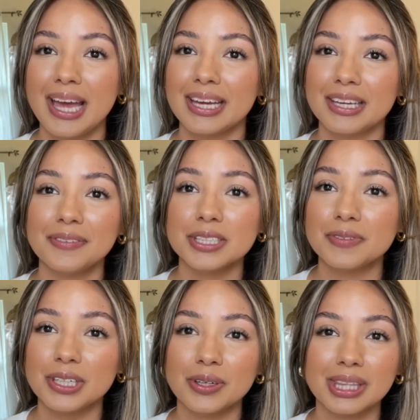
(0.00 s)
Give this
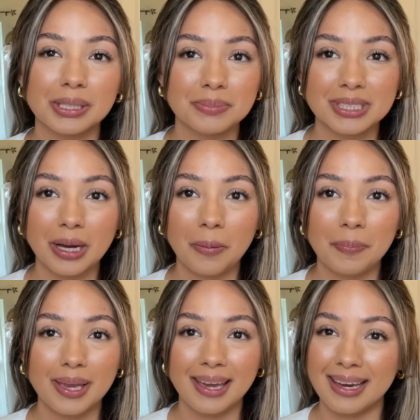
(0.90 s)
video a thumbs up,
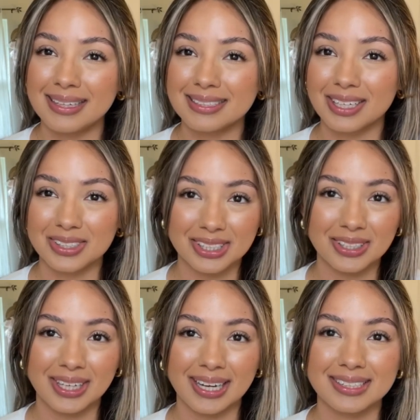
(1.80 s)
and I'll see you
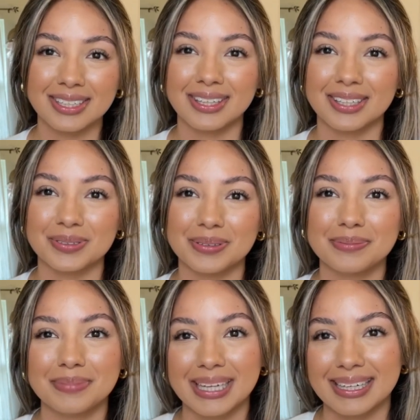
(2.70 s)
guys on the next one.
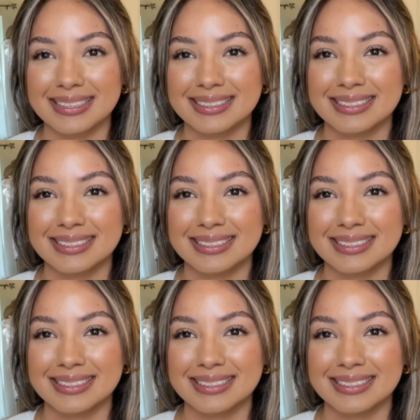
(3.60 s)
Bye guys.